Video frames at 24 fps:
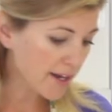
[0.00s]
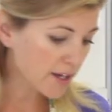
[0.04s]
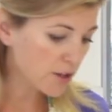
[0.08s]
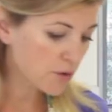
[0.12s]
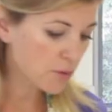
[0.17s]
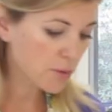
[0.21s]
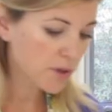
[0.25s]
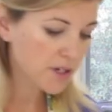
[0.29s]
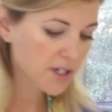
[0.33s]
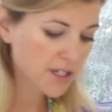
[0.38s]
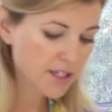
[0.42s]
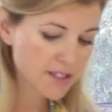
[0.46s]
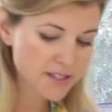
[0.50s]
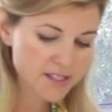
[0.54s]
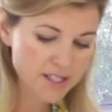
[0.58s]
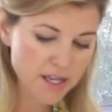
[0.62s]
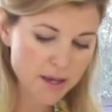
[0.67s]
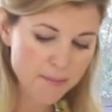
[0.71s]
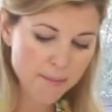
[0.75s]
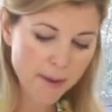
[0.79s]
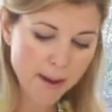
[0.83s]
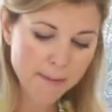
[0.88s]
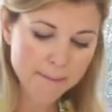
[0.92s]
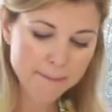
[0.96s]
ingredients
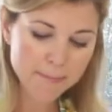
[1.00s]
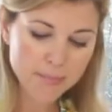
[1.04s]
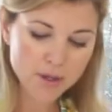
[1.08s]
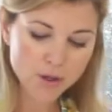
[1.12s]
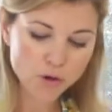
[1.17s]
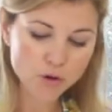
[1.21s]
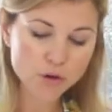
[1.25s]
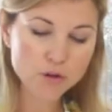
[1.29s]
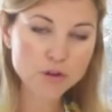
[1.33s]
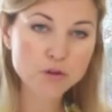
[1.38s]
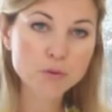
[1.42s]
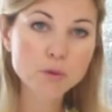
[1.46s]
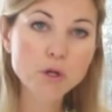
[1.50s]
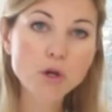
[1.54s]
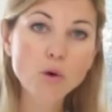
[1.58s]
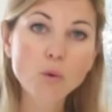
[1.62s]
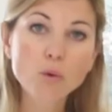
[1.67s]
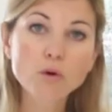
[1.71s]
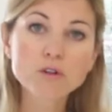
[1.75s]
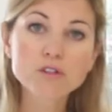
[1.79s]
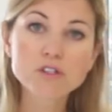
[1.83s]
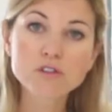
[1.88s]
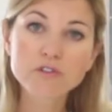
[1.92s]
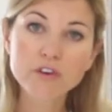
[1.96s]
and my milk.
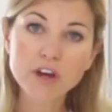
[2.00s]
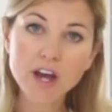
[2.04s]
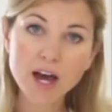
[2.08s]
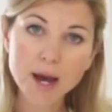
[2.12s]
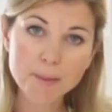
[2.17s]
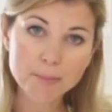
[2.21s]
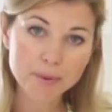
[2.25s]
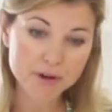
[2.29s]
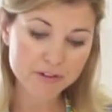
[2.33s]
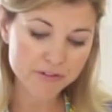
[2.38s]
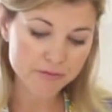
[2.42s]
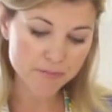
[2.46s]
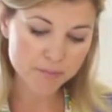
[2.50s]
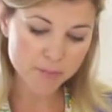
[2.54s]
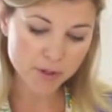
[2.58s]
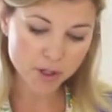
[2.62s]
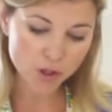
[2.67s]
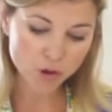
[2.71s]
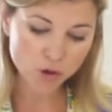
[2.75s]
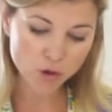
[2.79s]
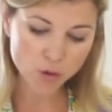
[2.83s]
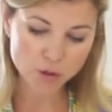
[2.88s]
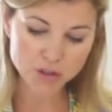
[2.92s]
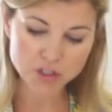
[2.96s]
3/4 of a cup of
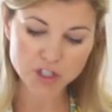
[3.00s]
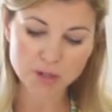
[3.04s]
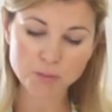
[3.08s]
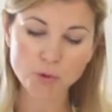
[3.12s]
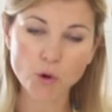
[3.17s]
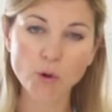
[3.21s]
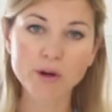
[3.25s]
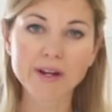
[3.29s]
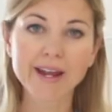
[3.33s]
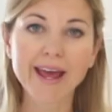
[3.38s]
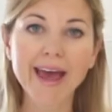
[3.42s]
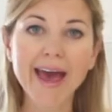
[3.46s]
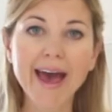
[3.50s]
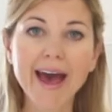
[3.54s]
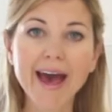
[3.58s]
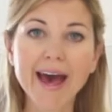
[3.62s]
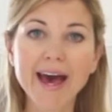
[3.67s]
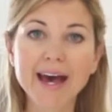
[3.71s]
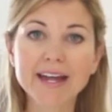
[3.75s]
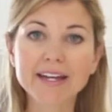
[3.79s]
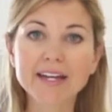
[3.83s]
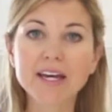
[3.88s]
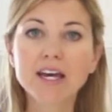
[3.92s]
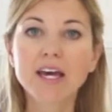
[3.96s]
milk, which I'm going to
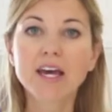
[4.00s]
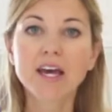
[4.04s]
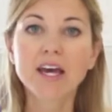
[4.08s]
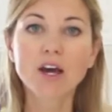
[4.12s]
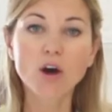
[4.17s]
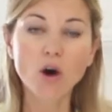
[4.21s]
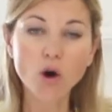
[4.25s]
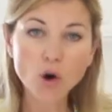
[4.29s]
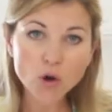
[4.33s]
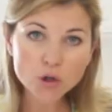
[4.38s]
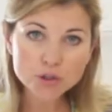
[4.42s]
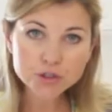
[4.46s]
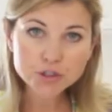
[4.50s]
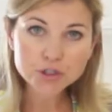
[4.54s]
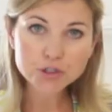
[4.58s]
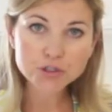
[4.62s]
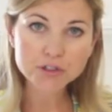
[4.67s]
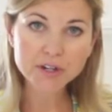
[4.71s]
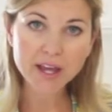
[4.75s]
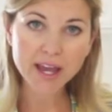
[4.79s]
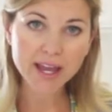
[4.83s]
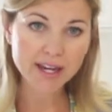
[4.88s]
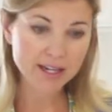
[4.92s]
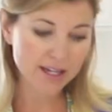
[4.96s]
add
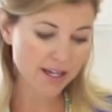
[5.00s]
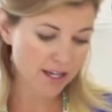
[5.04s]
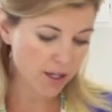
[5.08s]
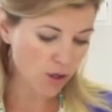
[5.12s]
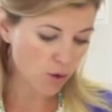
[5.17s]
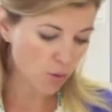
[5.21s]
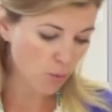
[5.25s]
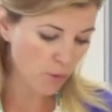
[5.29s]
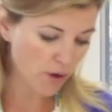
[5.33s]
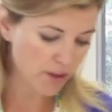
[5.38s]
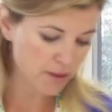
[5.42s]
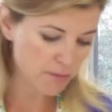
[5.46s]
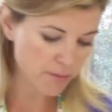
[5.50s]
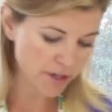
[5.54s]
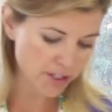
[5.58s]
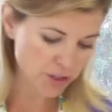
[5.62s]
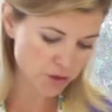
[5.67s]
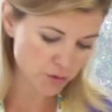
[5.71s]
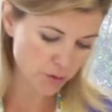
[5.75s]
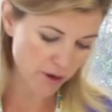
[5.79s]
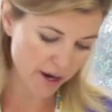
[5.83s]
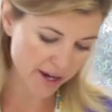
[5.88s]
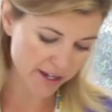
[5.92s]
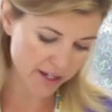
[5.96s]
alternating with my
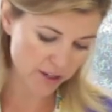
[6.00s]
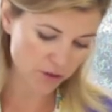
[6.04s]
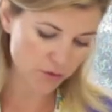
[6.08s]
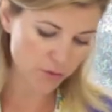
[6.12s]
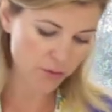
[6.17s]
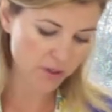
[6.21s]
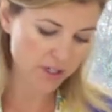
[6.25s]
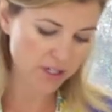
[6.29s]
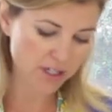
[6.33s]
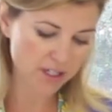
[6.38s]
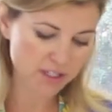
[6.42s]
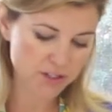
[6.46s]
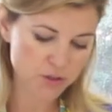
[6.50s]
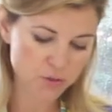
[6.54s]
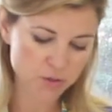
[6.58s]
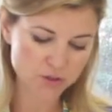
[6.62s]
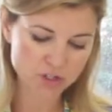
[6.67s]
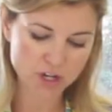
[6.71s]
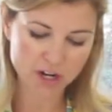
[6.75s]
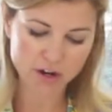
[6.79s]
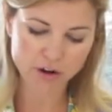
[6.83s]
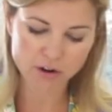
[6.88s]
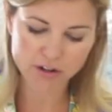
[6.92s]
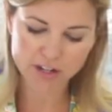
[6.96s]
dry ingredients, which
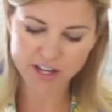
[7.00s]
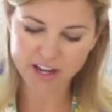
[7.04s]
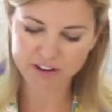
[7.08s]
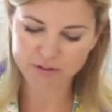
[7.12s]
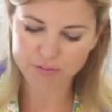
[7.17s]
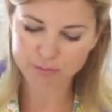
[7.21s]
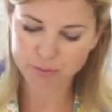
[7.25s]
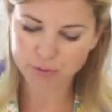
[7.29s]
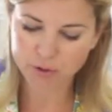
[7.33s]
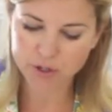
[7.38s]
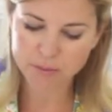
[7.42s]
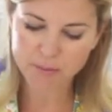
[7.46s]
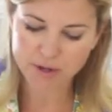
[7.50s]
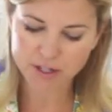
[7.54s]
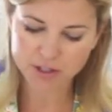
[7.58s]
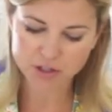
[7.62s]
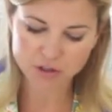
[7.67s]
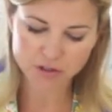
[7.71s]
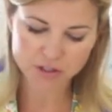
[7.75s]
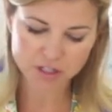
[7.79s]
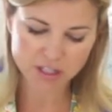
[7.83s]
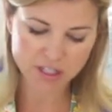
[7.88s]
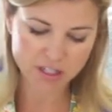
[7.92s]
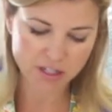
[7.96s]
I already have
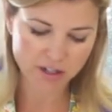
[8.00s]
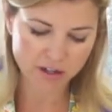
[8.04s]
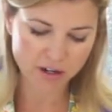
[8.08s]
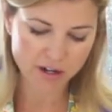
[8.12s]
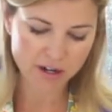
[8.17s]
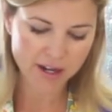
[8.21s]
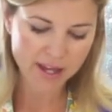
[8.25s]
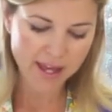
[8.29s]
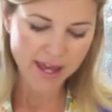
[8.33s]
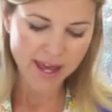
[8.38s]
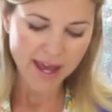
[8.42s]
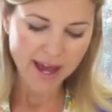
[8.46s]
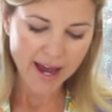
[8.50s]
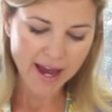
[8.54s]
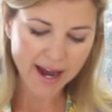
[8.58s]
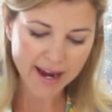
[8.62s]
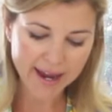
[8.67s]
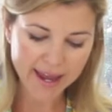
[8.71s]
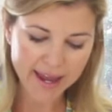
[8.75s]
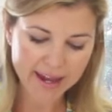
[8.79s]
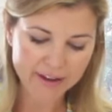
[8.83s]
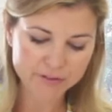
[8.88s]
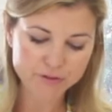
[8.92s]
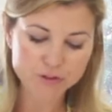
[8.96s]
pre-measured here. I
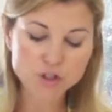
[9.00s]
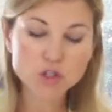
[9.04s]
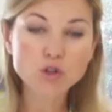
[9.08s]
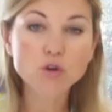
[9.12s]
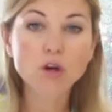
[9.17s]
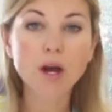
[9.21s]
have 2